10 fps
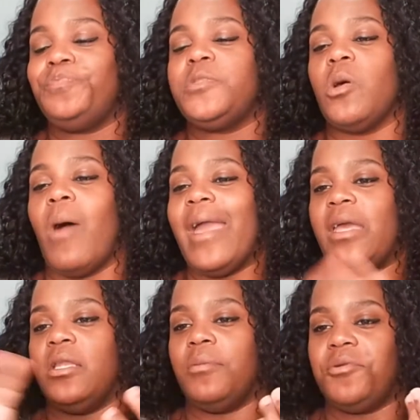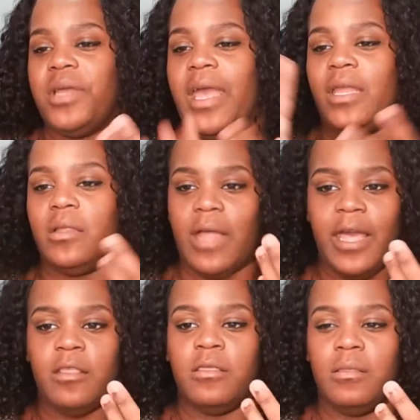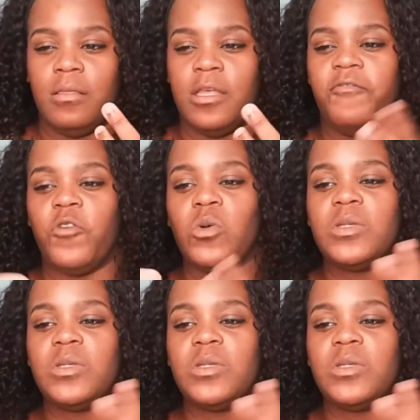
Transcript: So I end up creating like the full